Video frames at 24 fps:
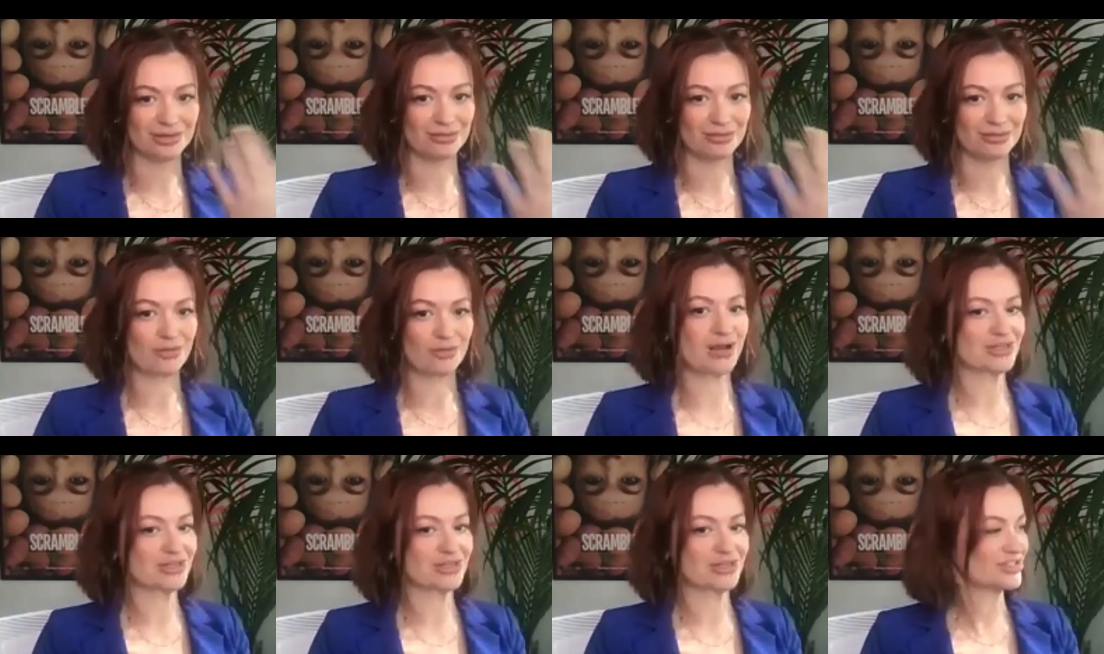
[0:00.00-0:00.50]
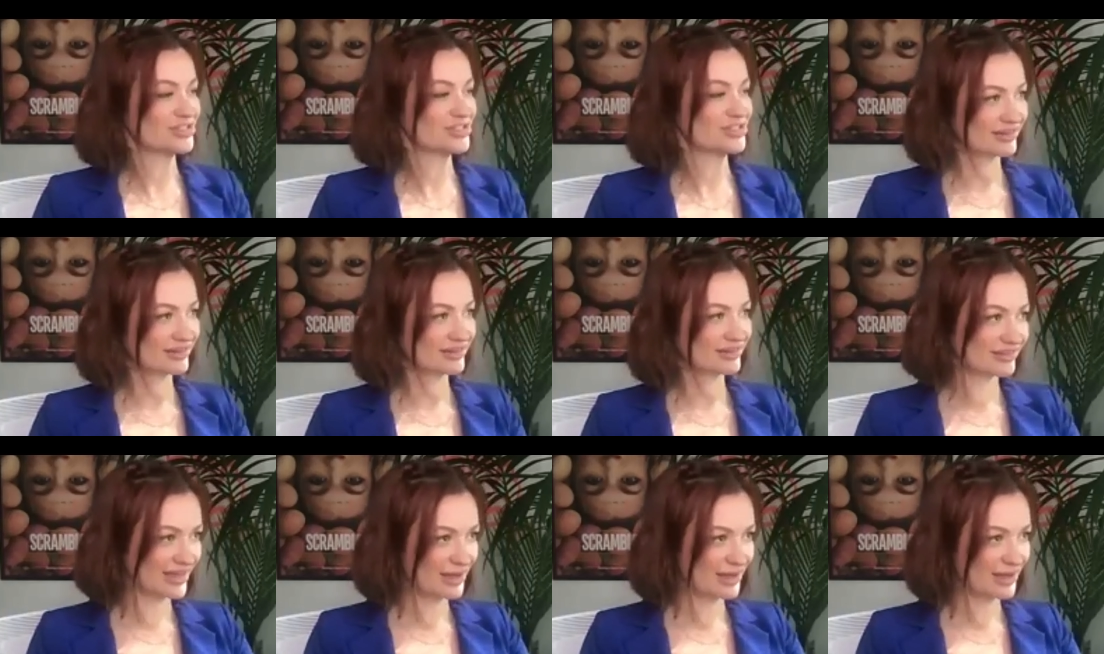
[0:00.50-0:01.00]
Speaker 1: I'm
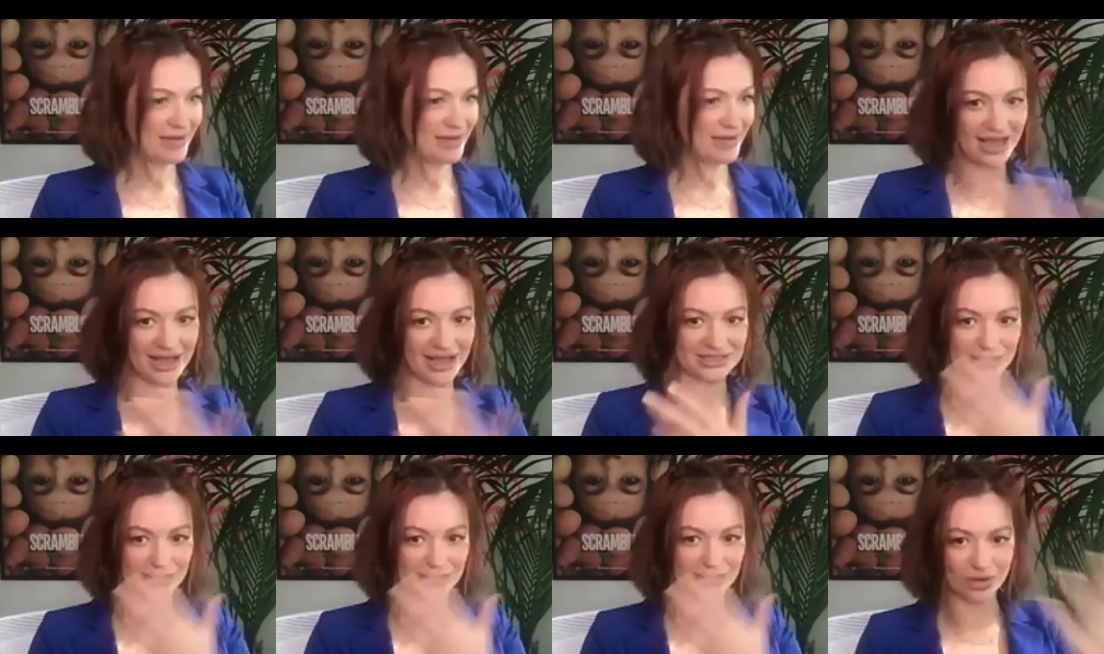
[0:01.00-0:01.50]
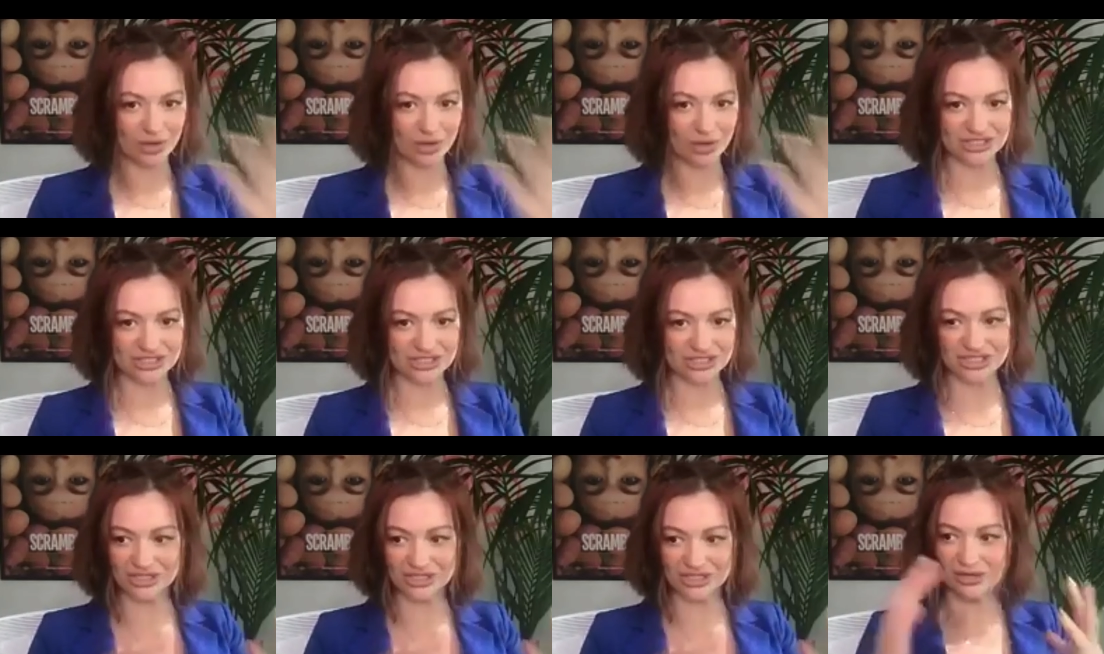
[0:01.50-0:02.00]
watching them act. I'm
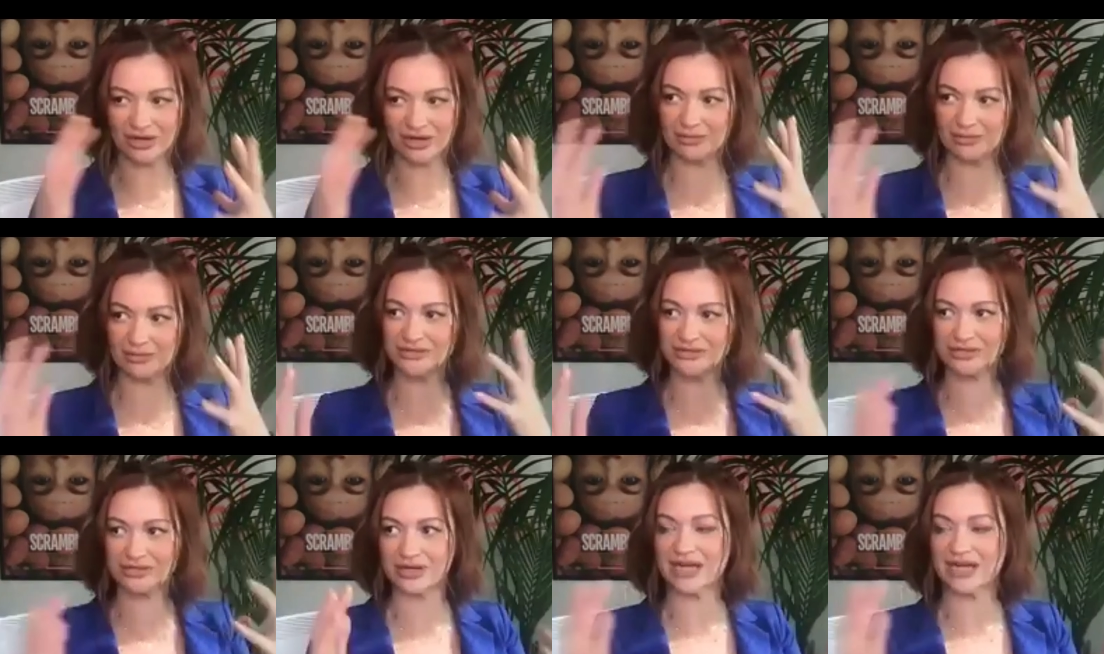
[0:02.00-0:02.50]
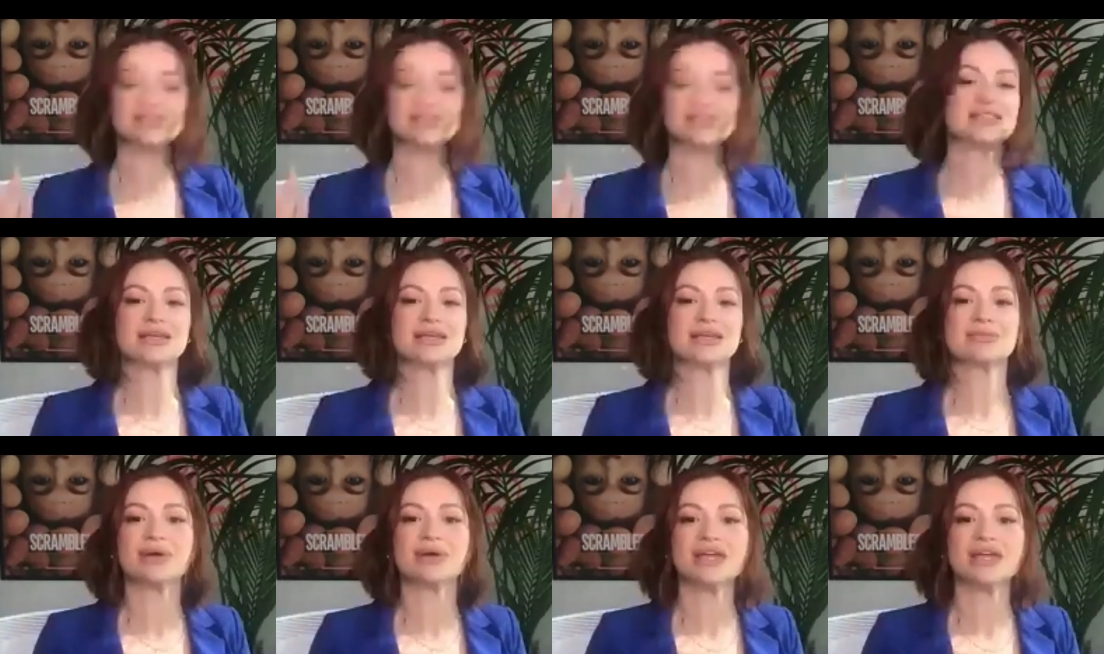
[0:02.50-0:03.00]
watching, you know, I'm
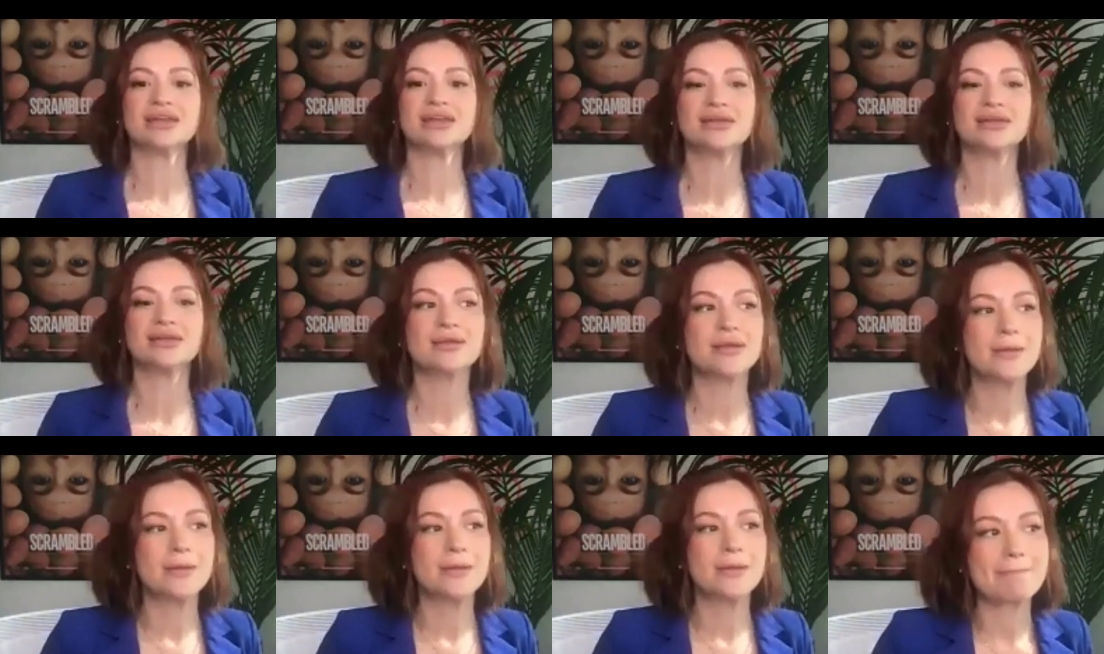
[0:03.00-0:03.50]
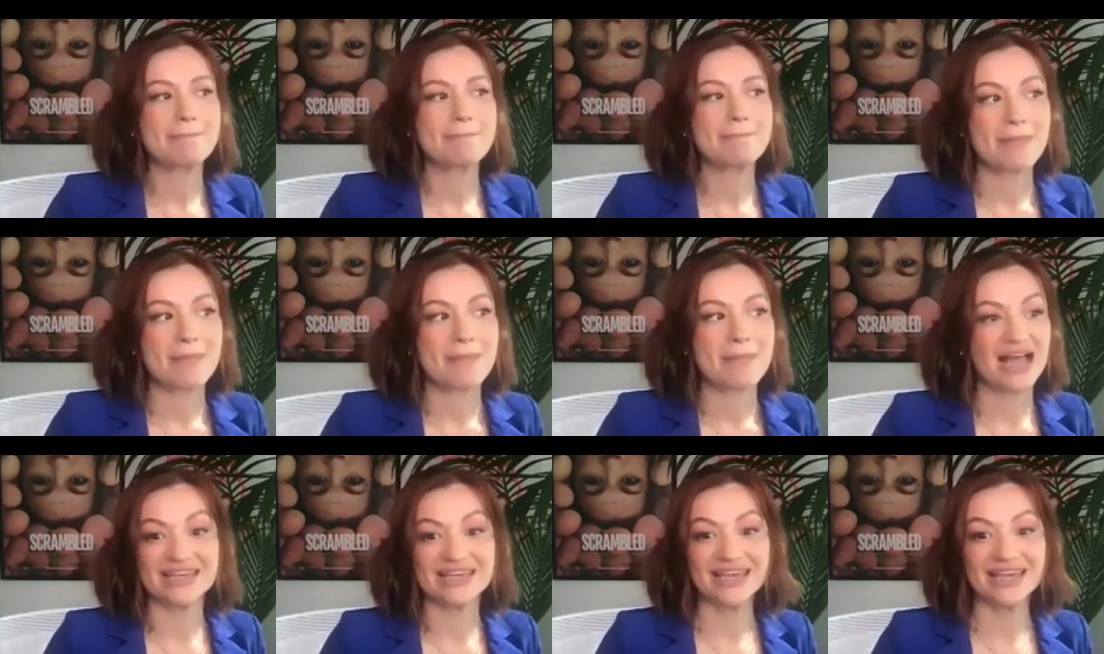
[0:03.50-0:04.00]
directing, but
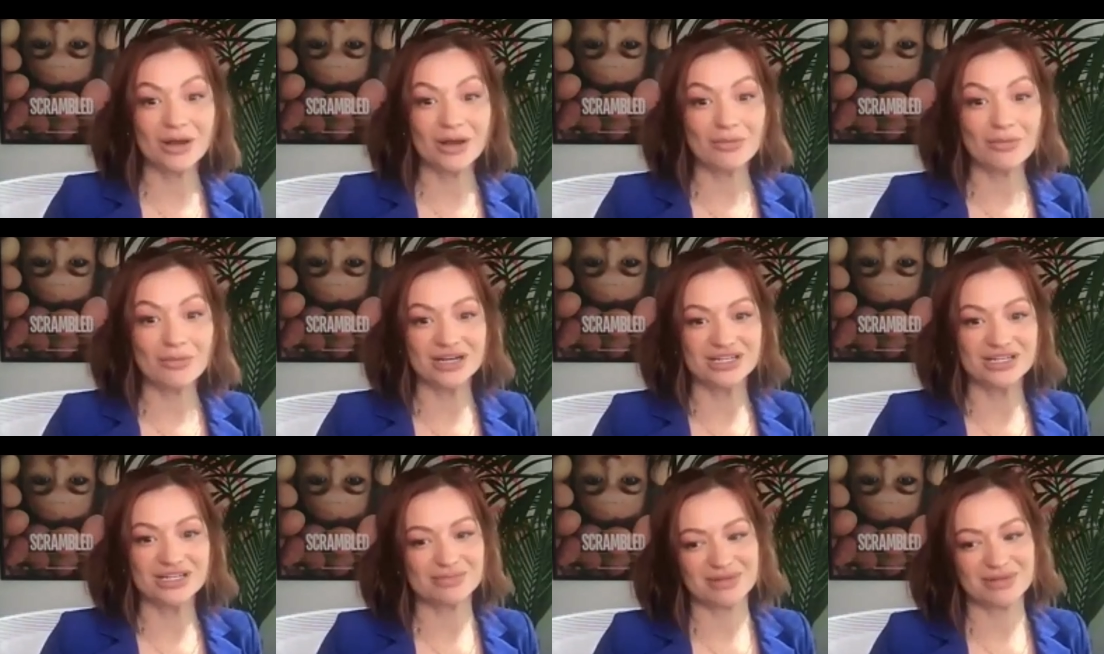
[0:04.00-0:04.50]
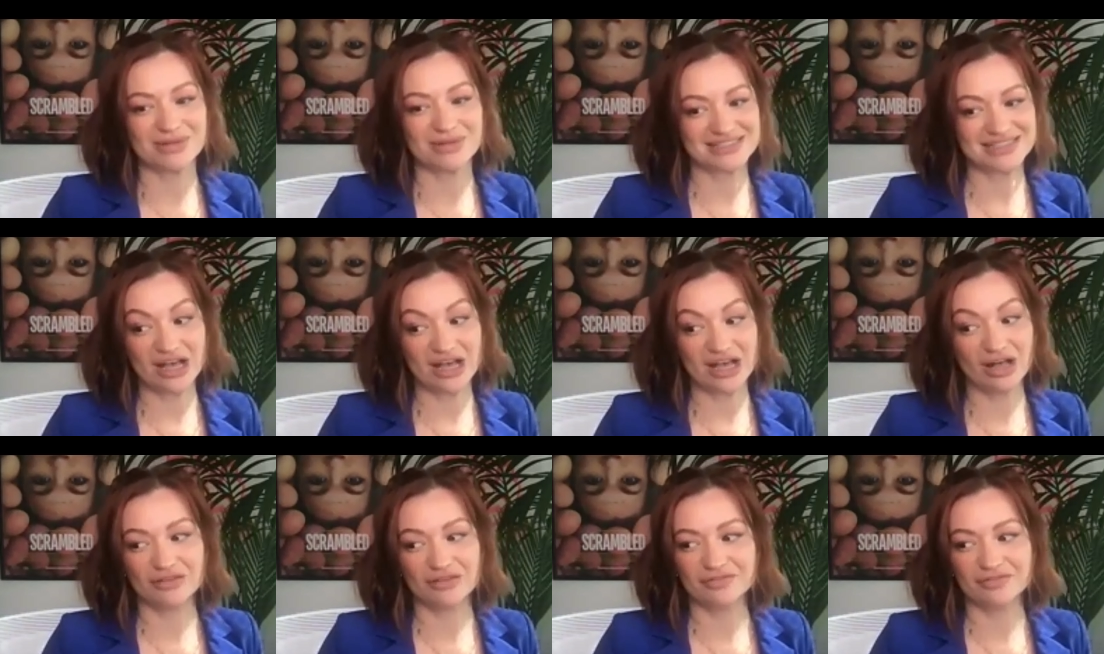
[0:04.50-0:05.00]
I can't watch
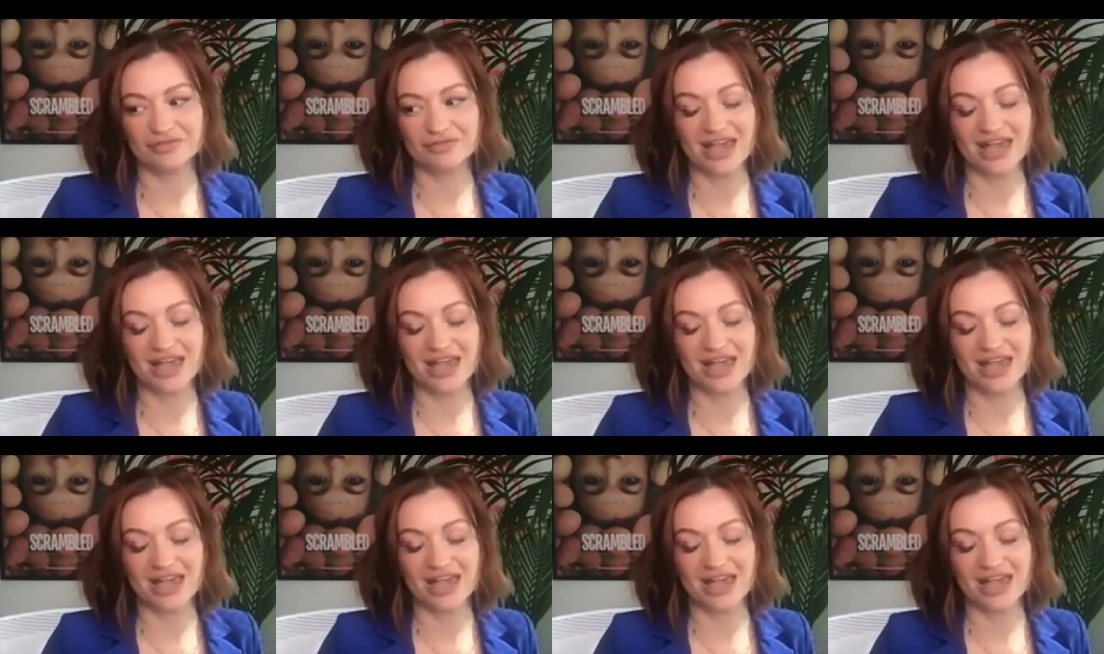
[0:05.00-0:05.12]
myself